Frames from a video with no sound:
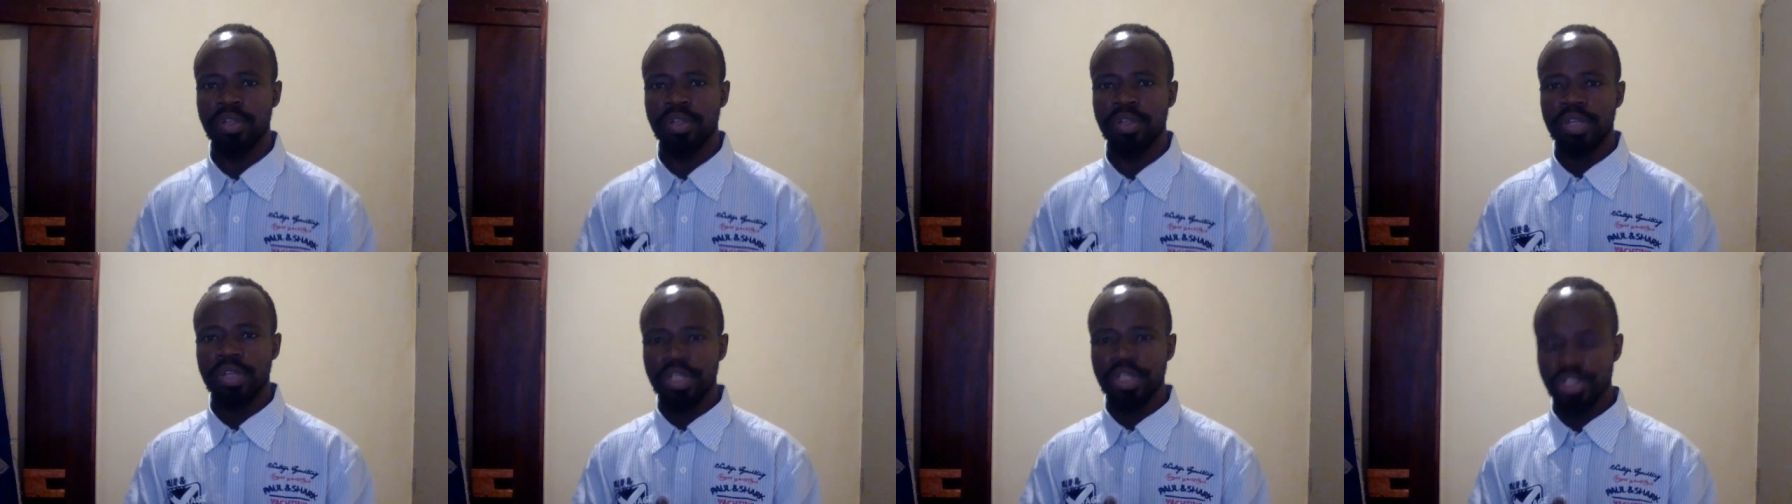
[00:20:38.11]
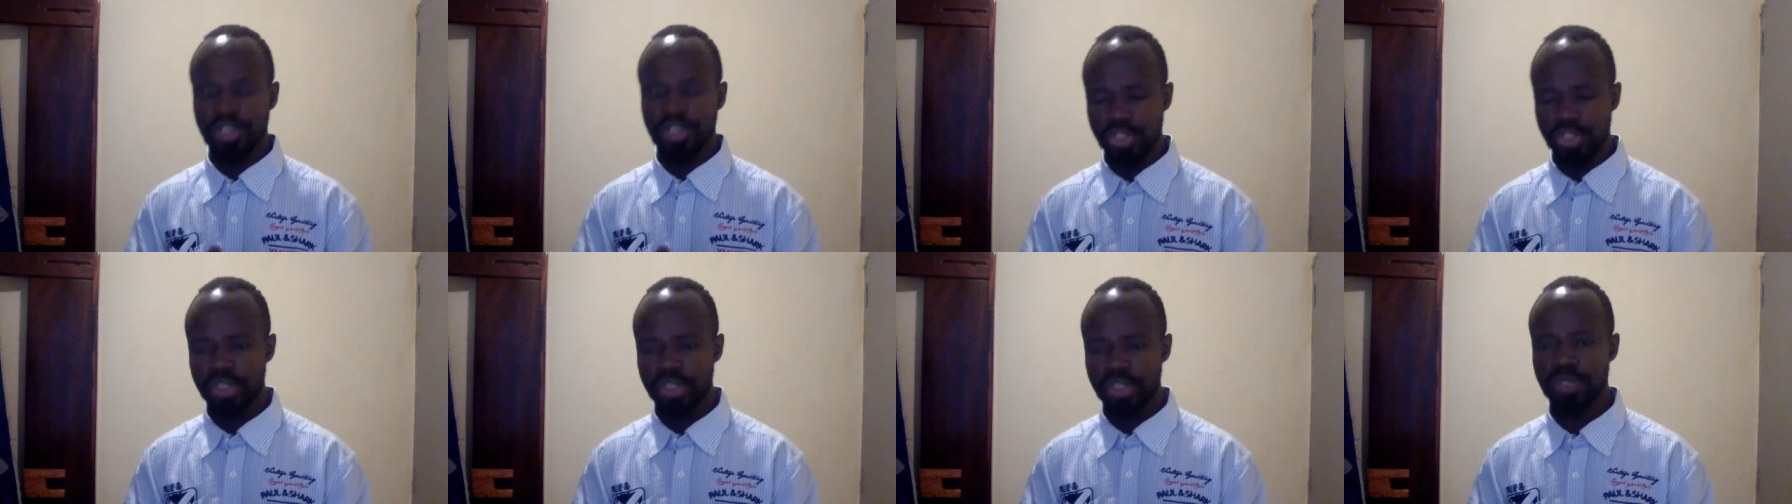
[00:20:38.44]
In
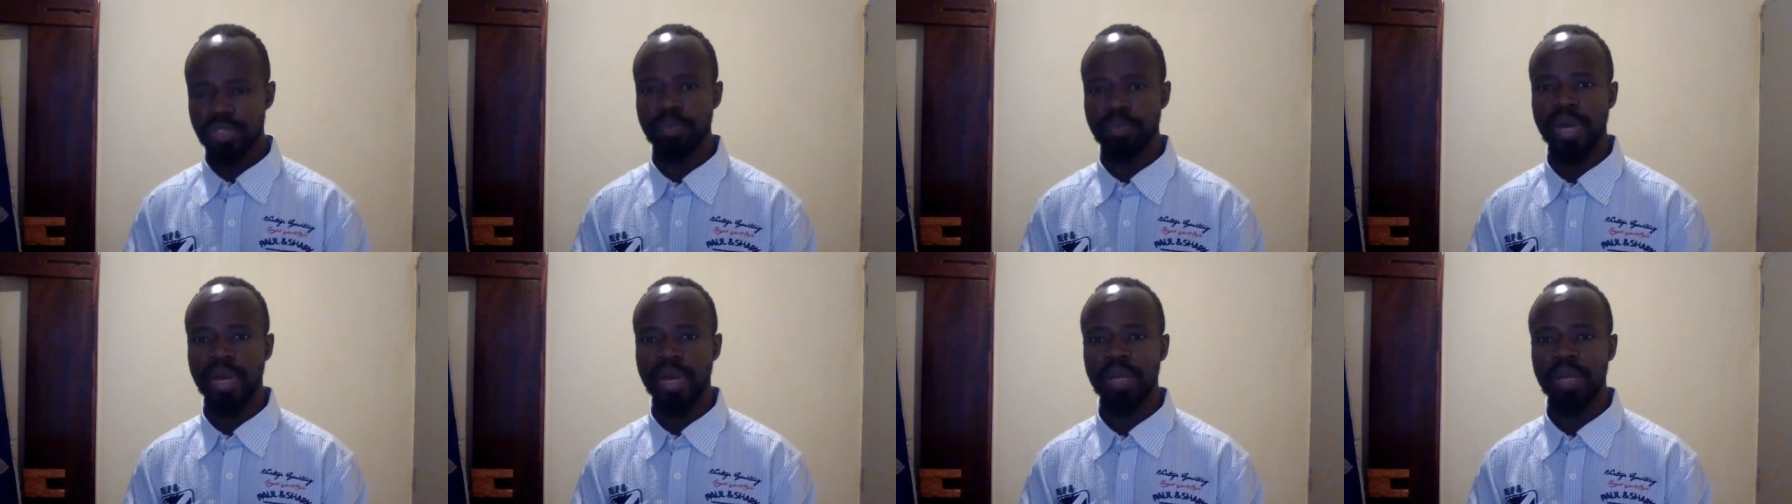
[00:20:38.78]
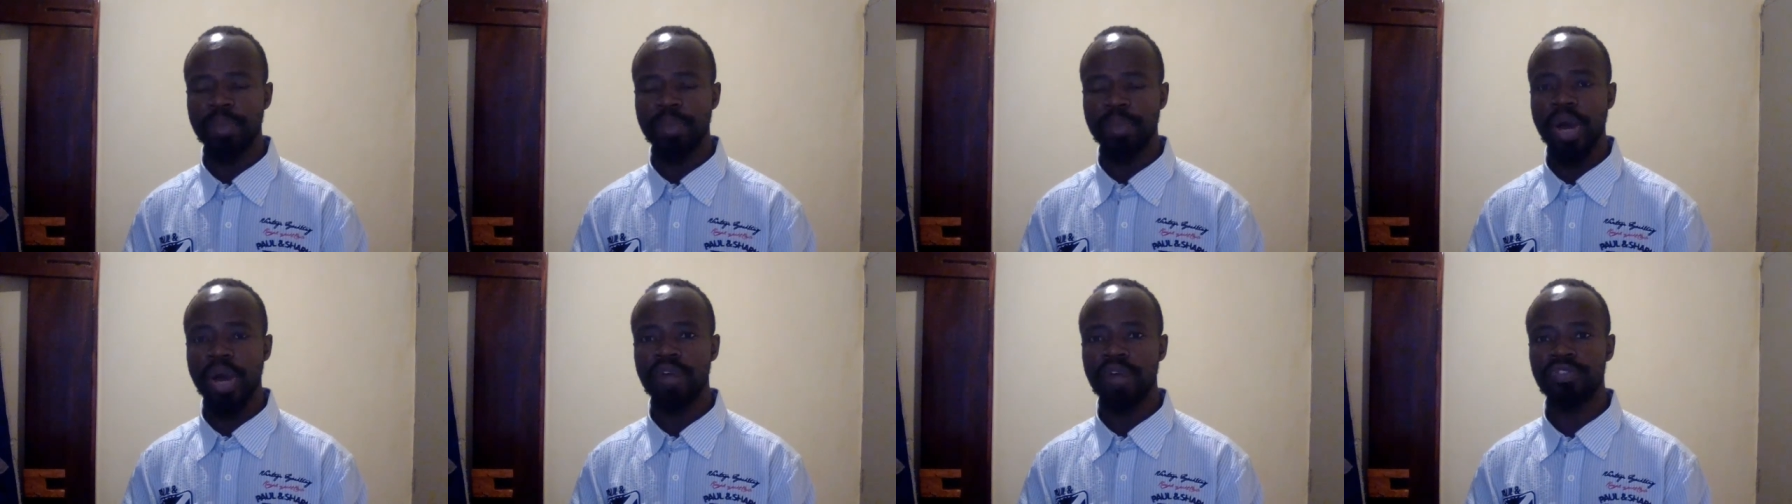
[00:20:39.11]
Jesus' mighty
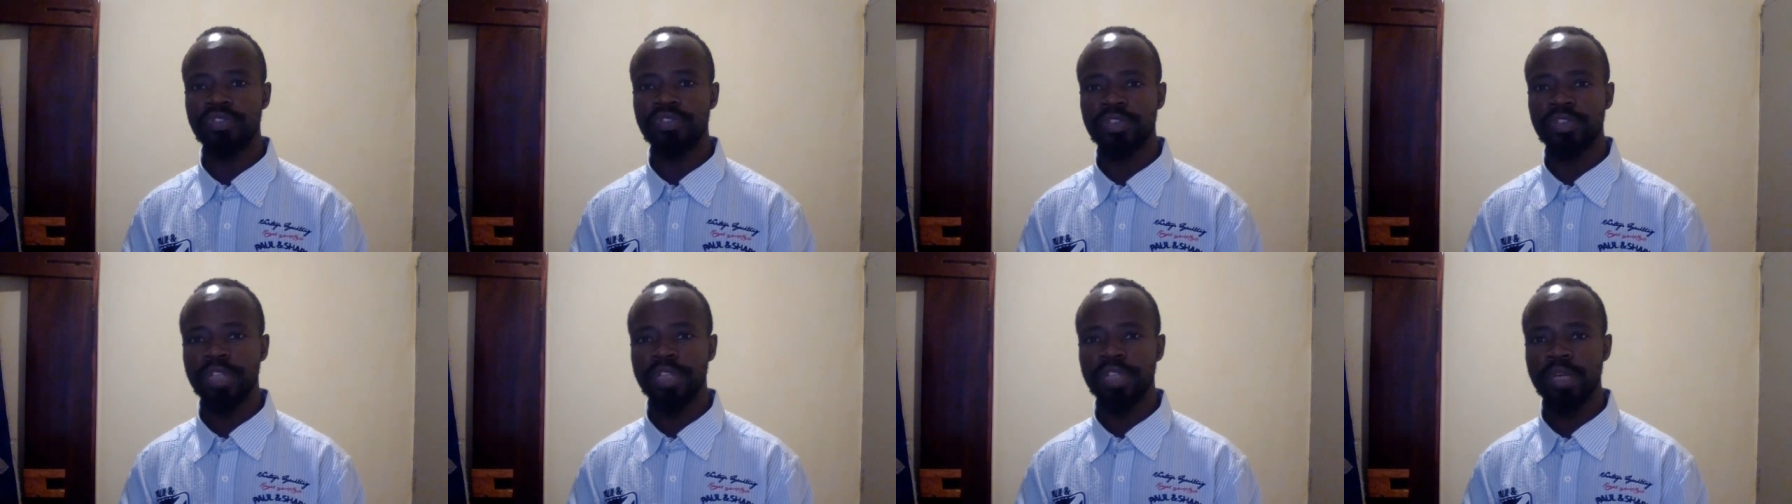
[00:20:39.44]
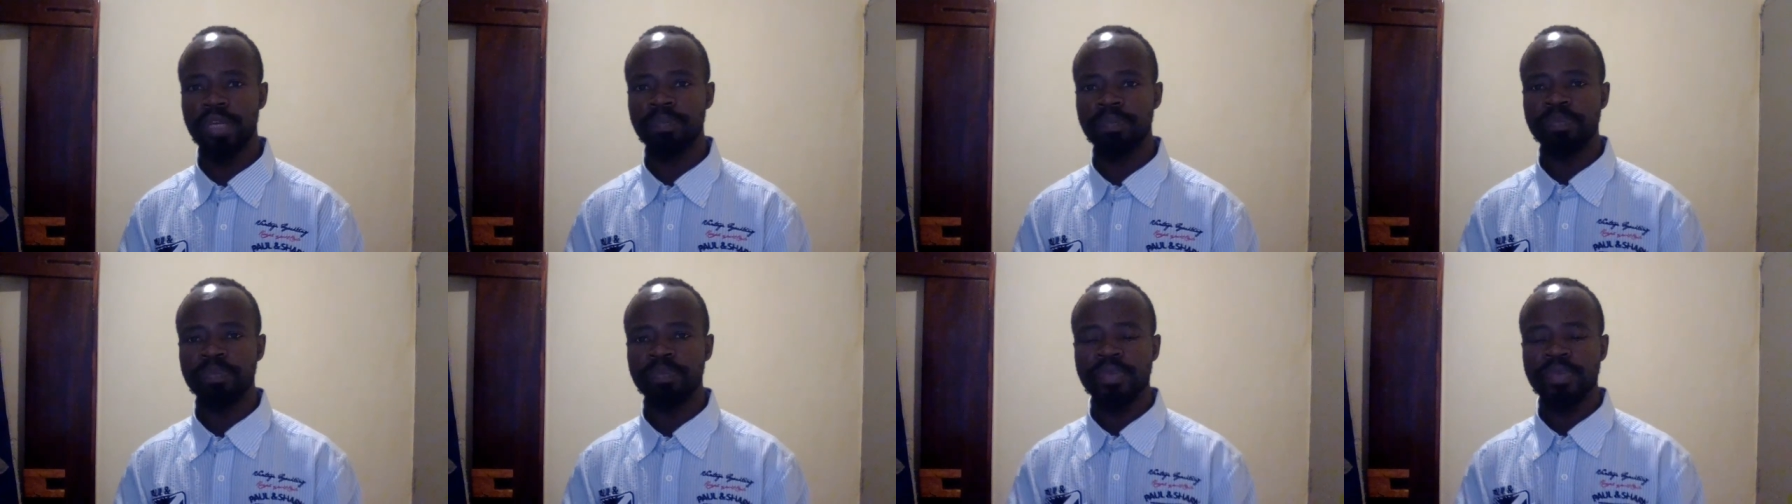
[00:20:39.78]
powerful name.